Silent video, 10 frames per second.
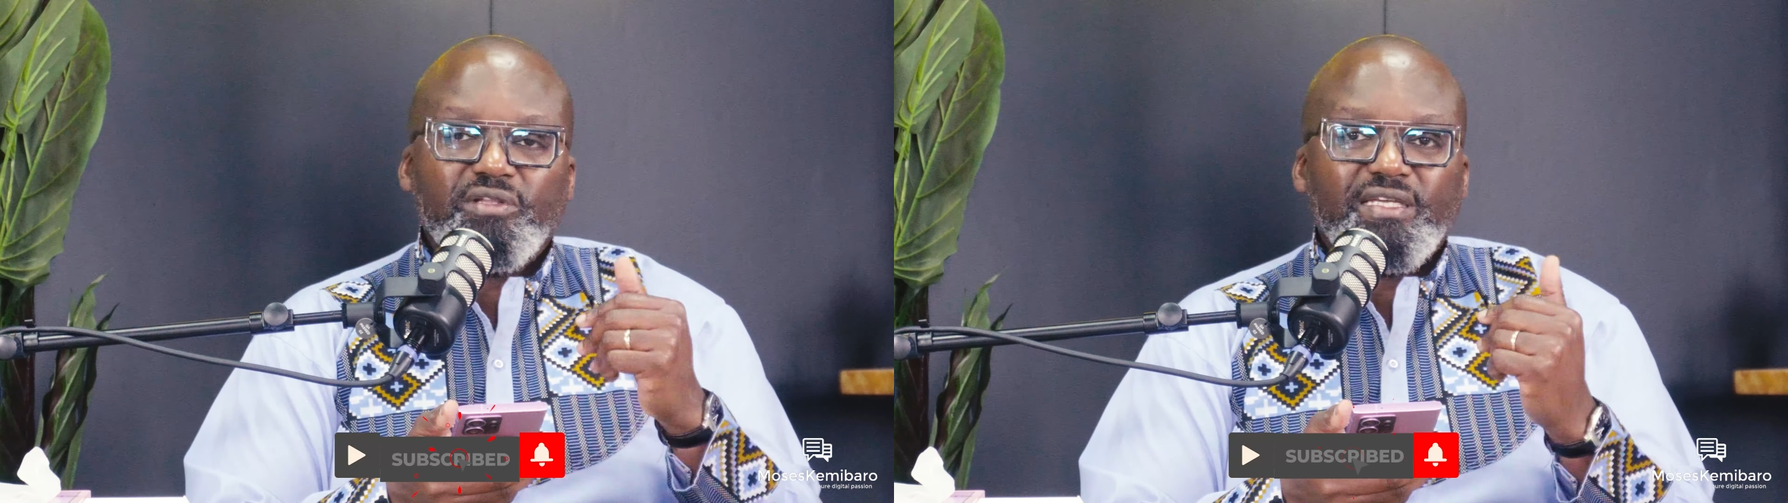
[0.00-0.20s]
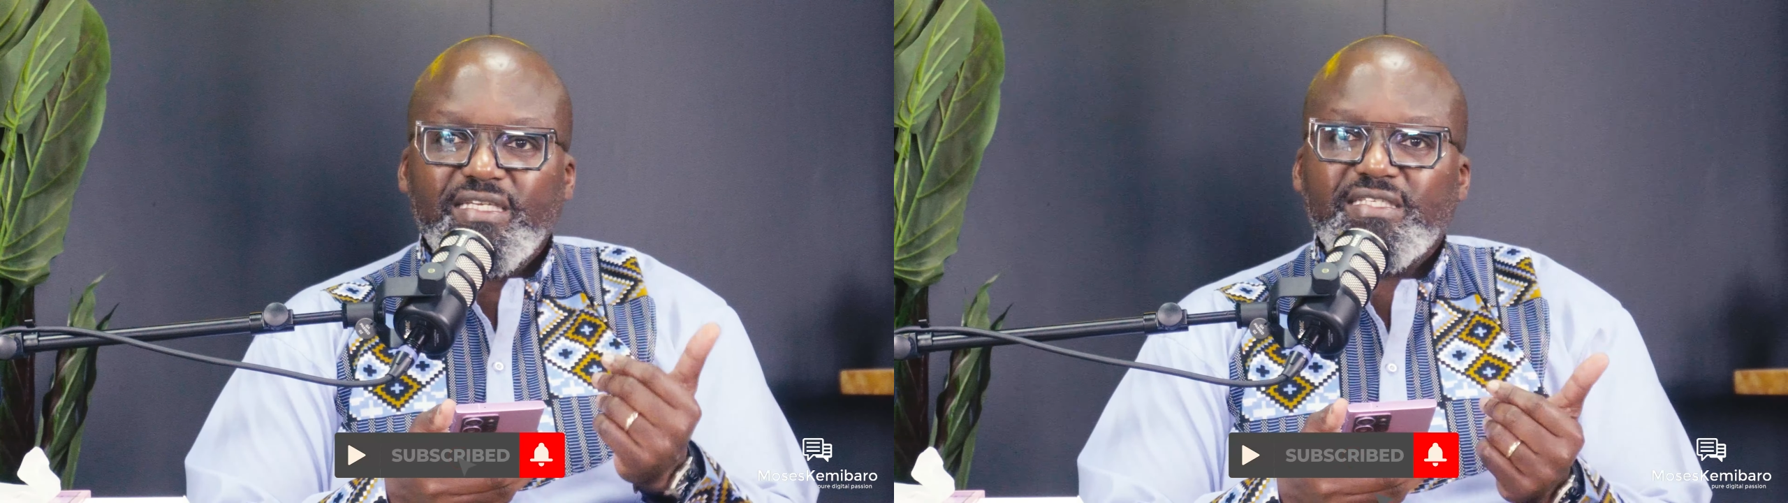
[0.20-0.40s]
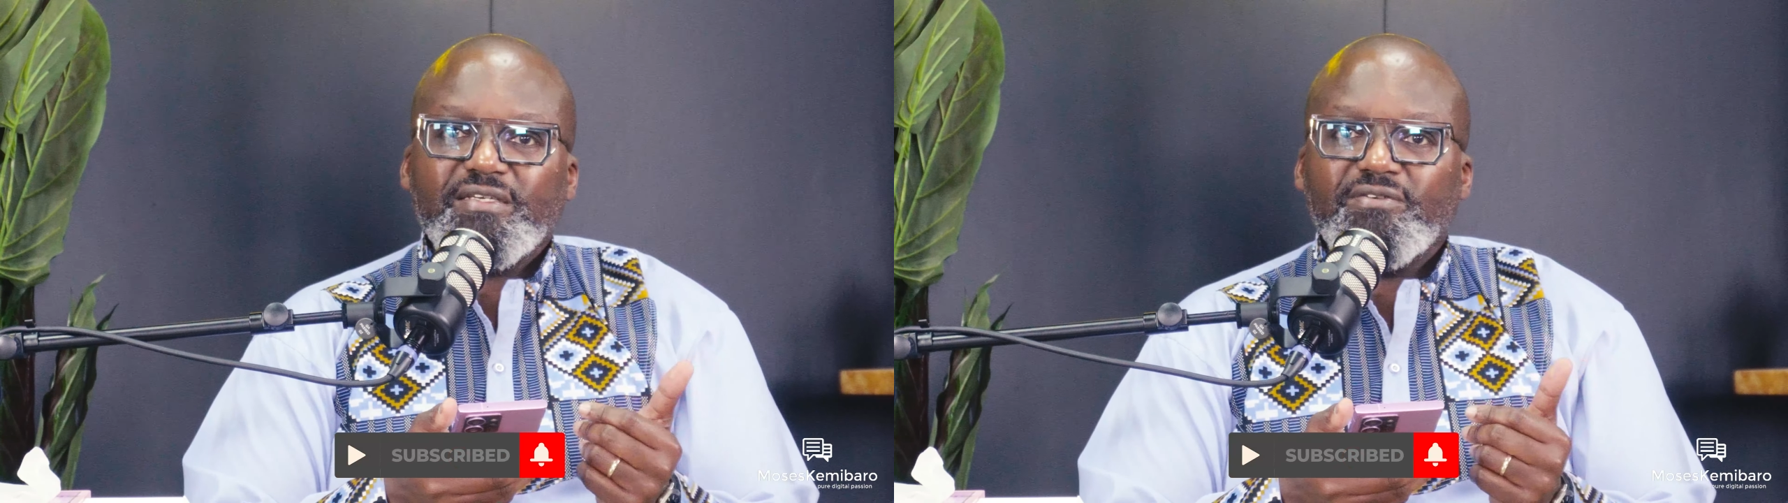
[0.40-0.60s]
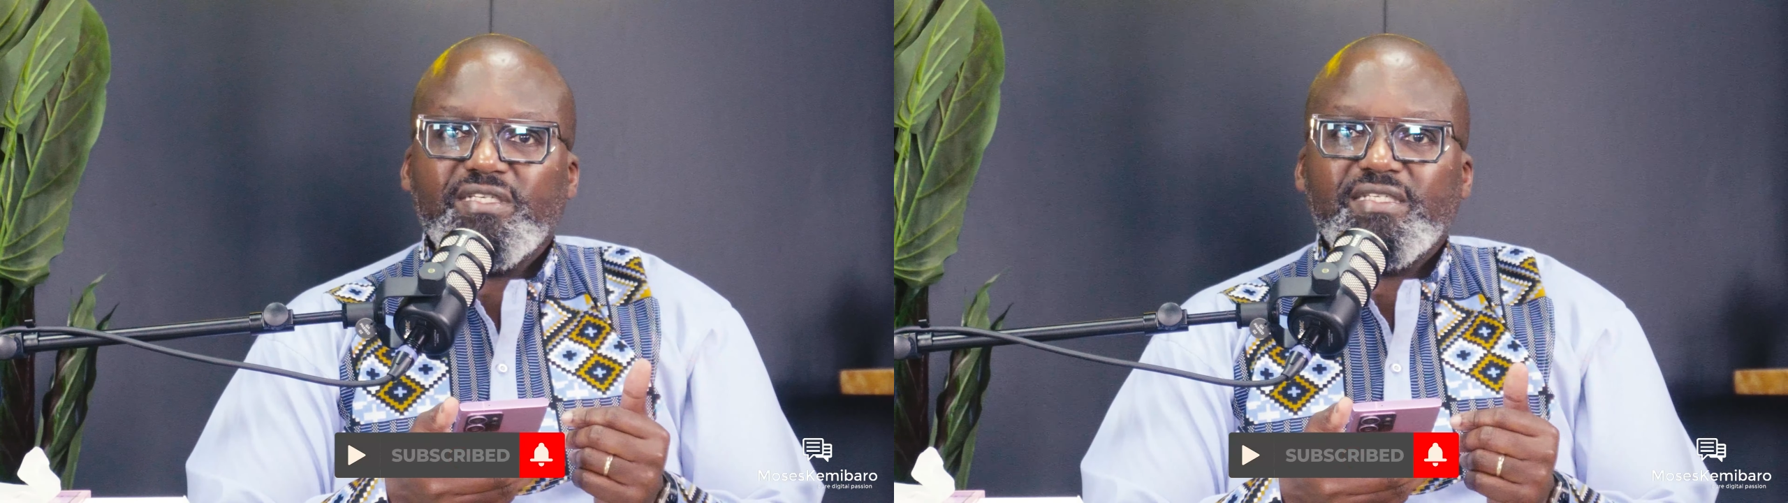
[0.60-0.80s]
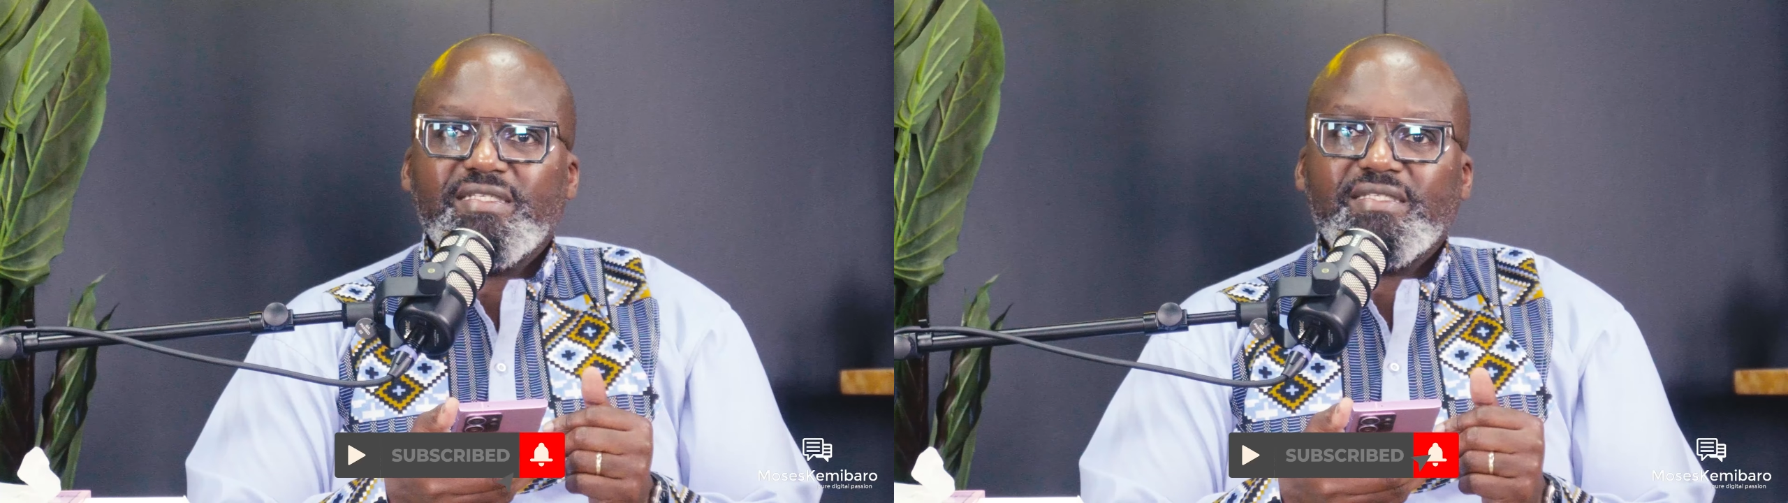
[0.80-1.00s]
all the
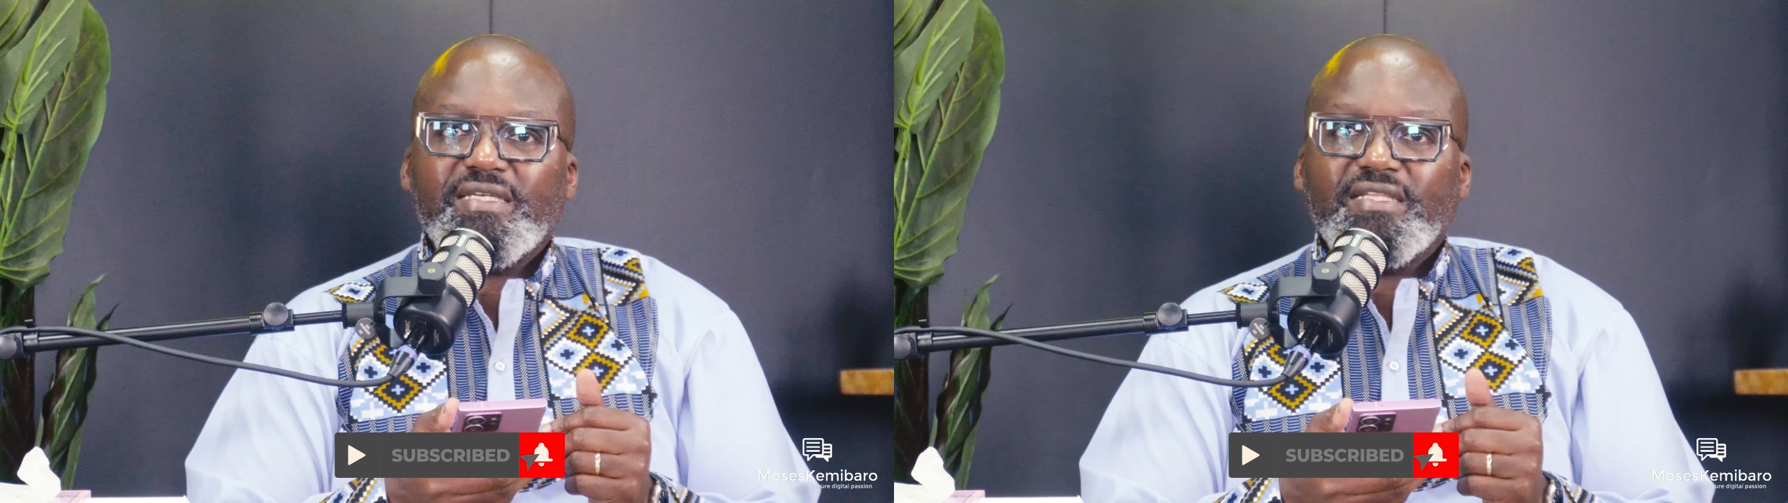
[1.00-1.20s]
nitty-gritties